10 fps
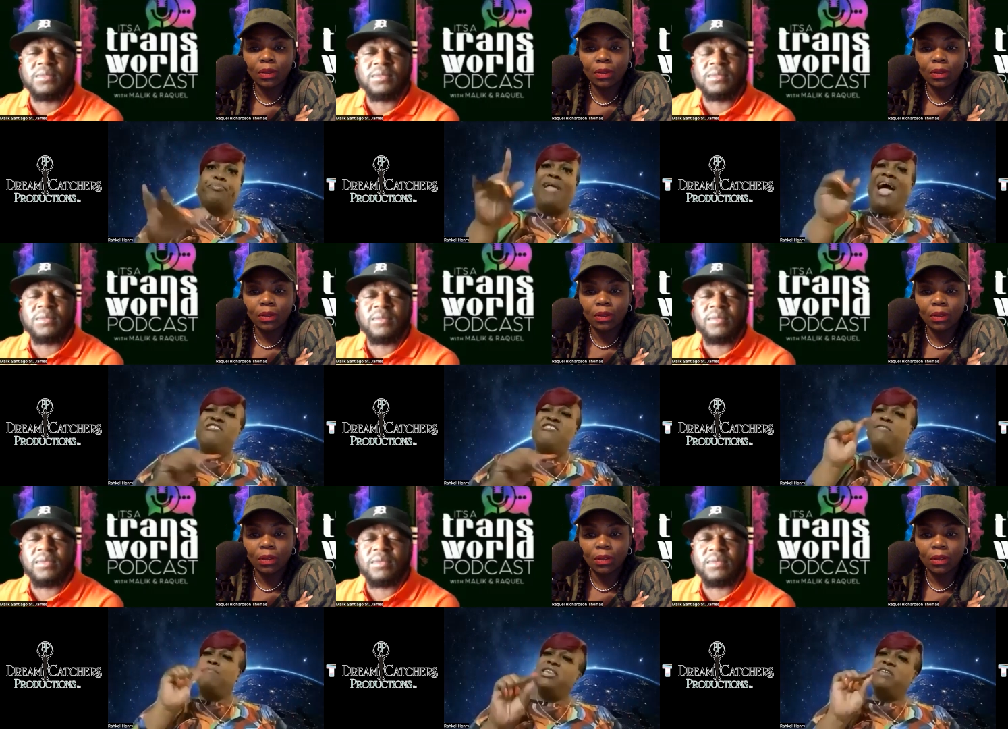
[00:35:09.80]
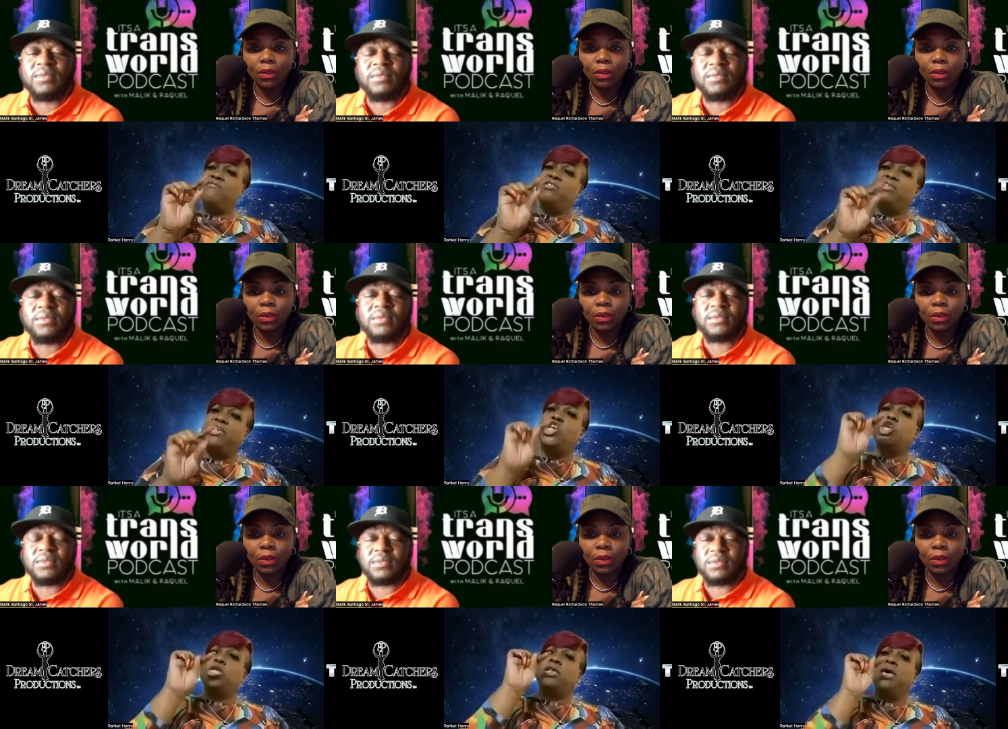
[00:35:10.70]
Speaker 1: I just made different
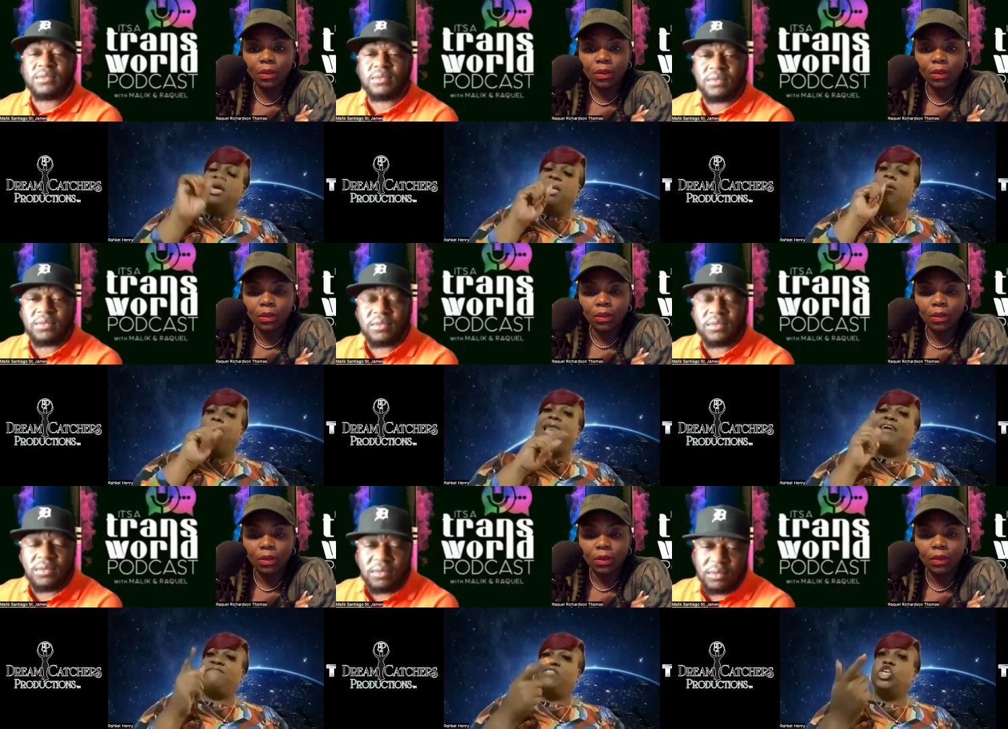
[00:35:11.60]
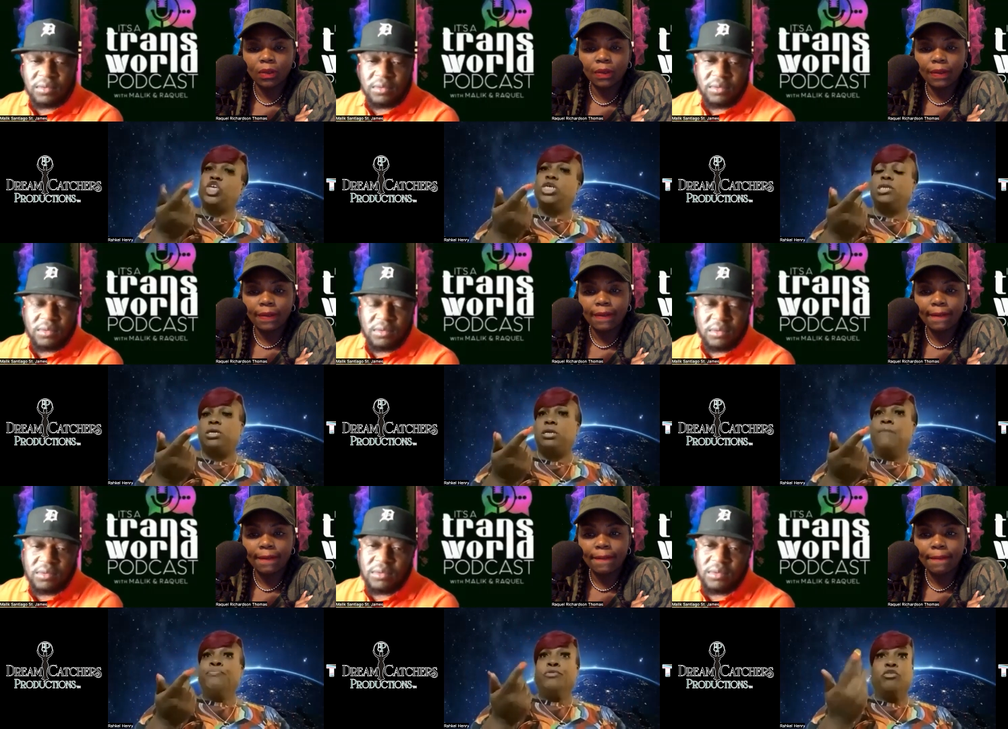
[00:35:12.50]
decisions in my life than she did.
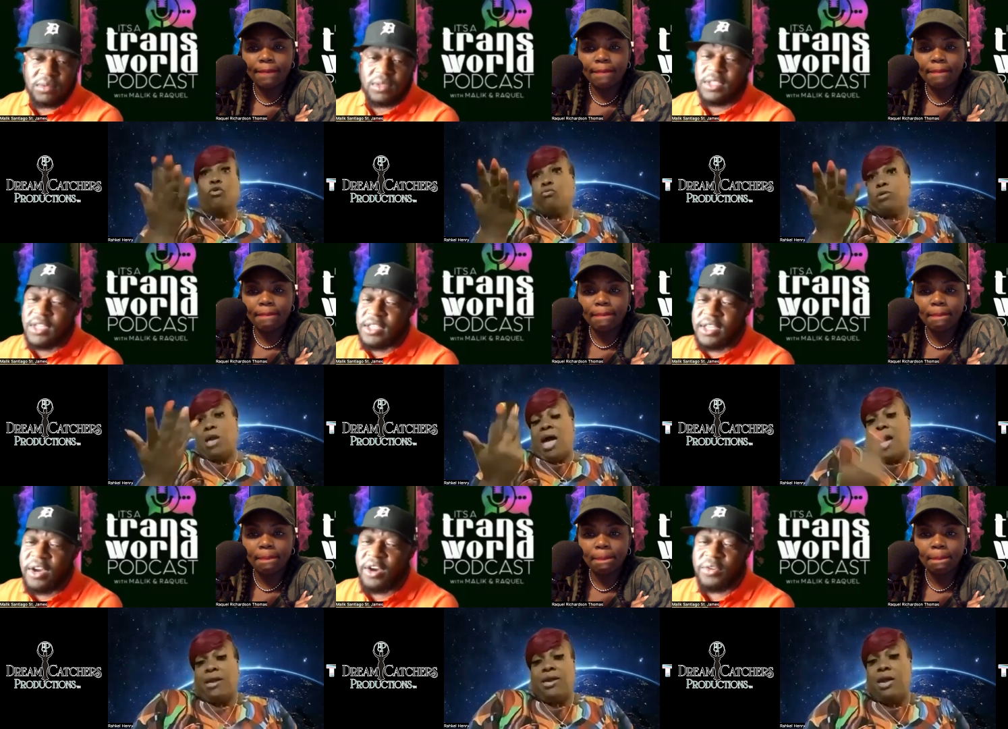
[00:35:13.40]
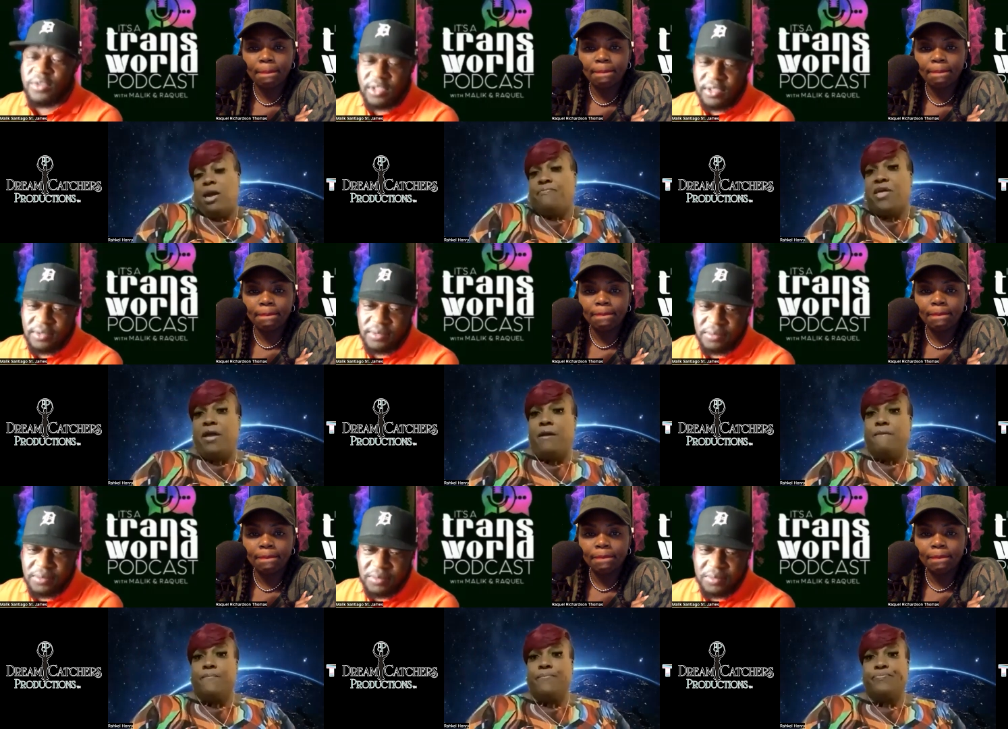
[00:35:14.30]
So I, I can't help that.
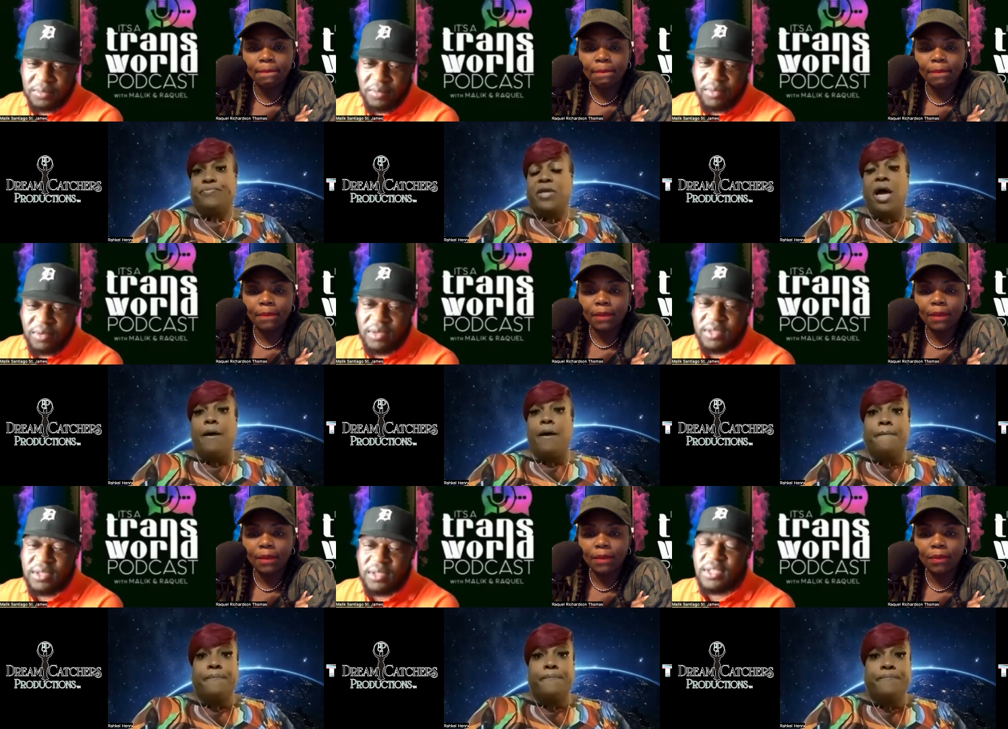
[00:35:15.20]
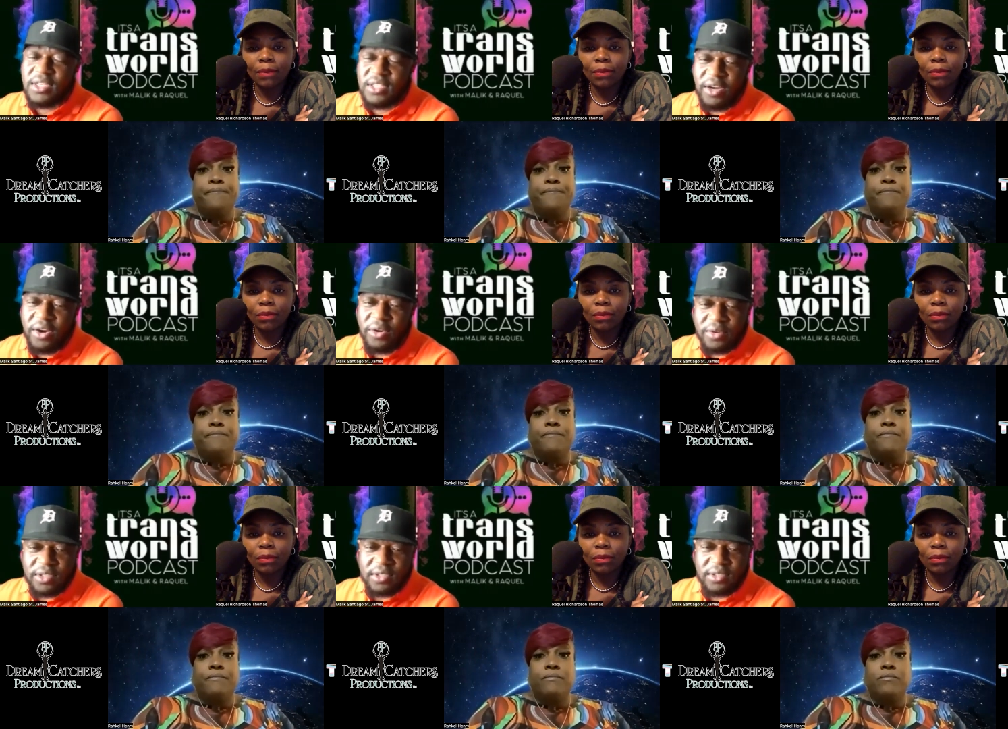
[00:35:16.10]
Speaker 2: Huh? Does it hurt?
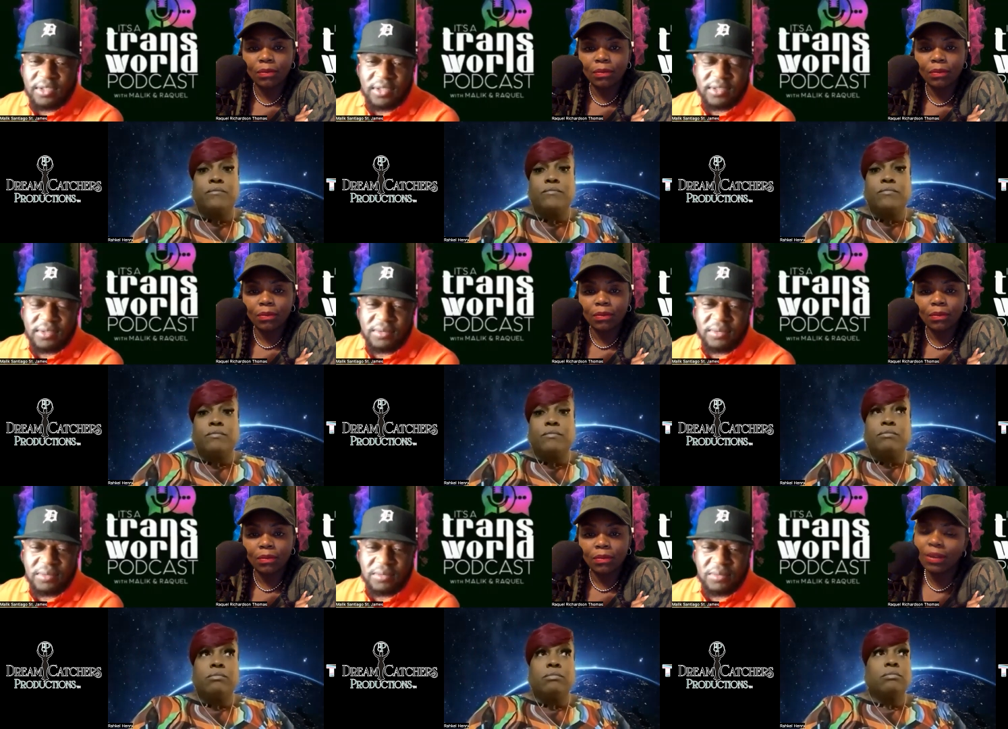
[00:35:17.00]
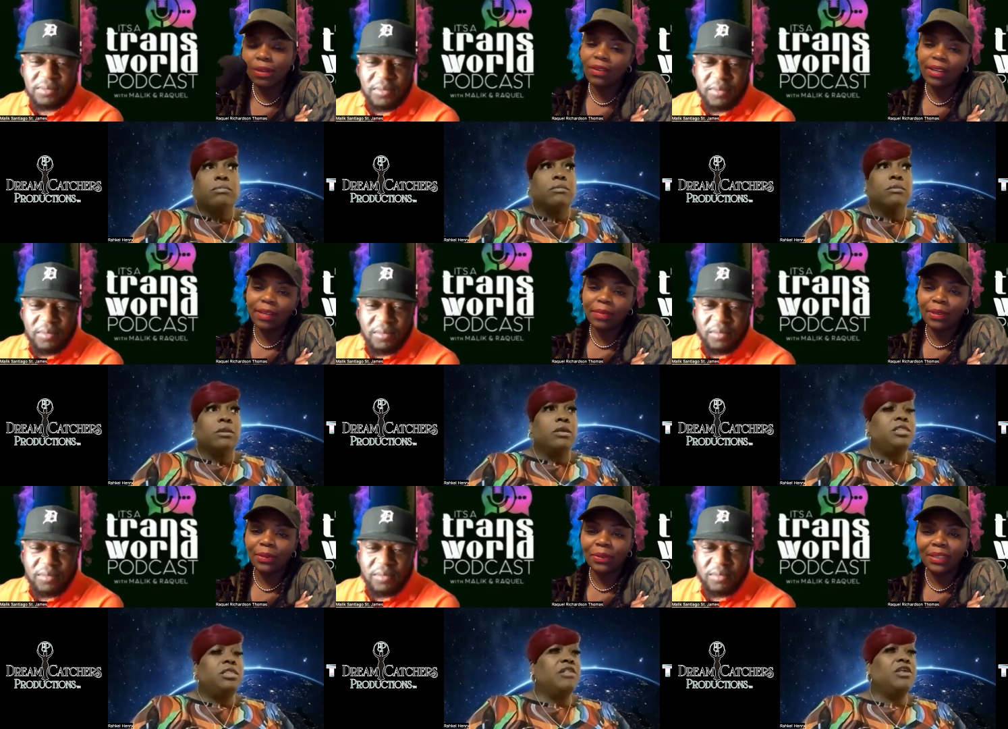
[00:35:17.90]
Speaker 1: No, absolutely.
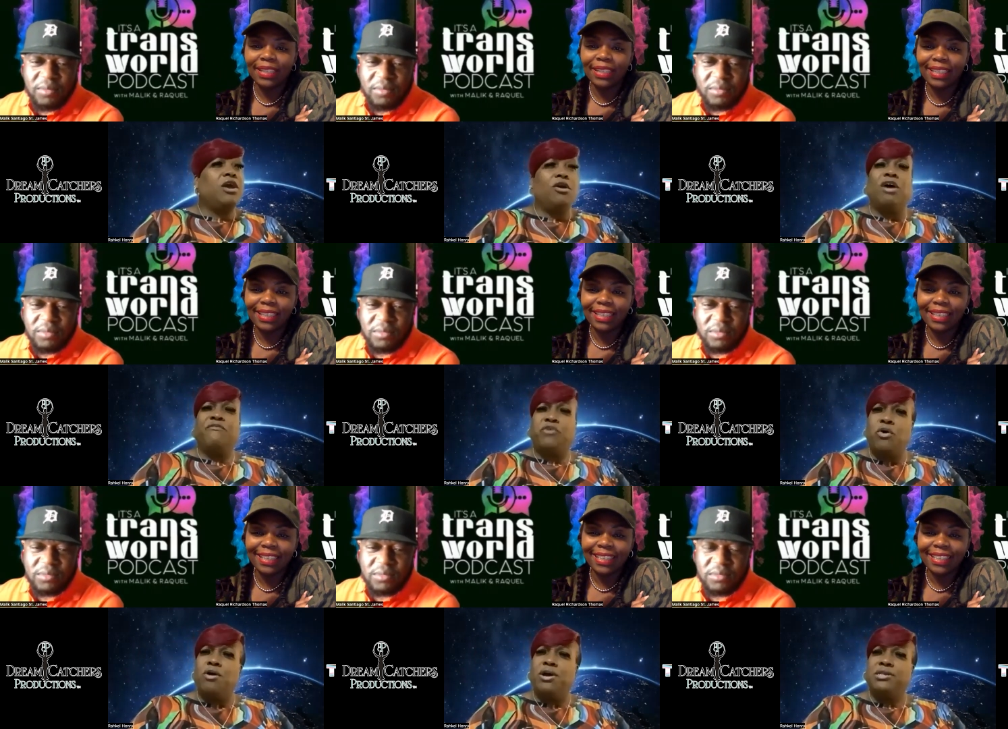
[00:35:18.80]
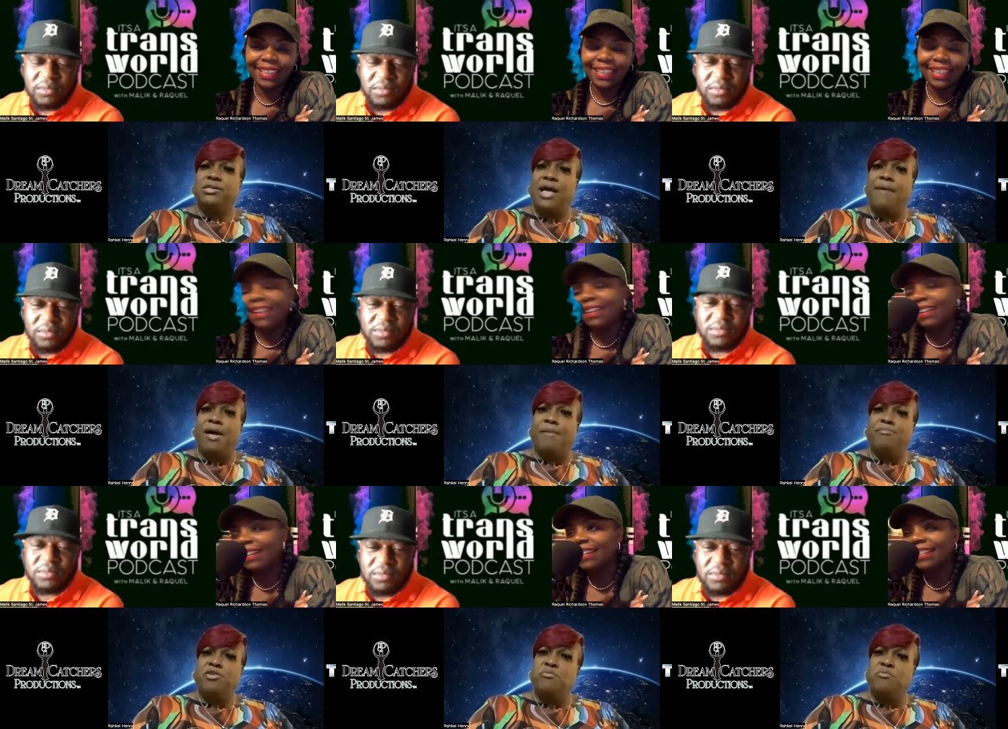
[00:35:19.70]
Does it hurt? Of course. I'm I'm
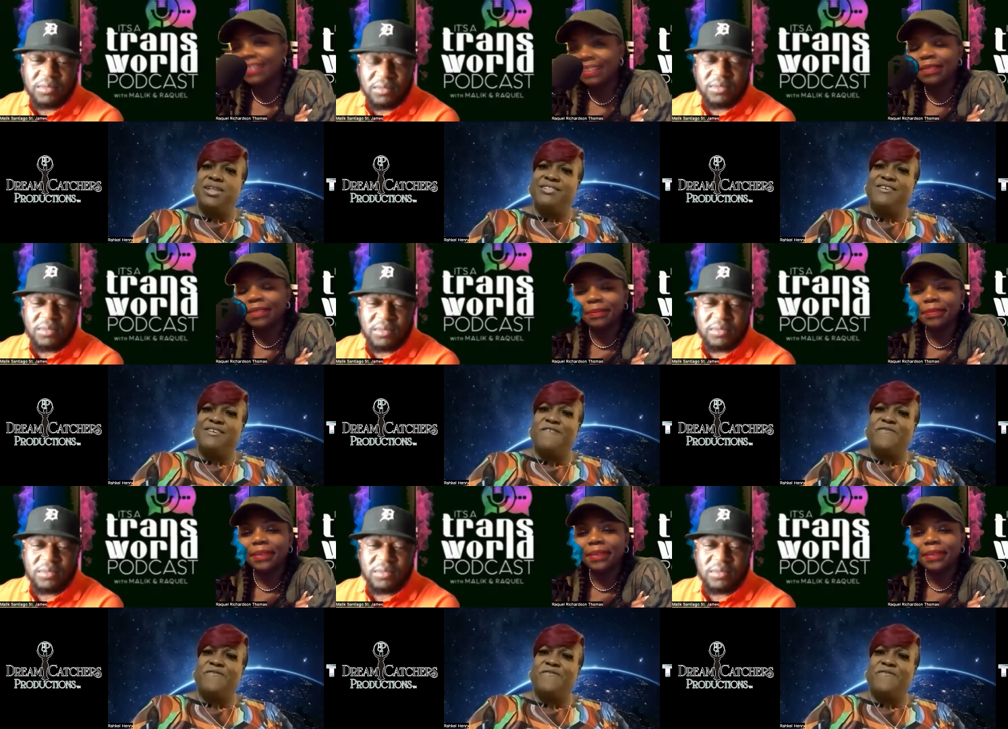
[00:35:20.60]
human. So of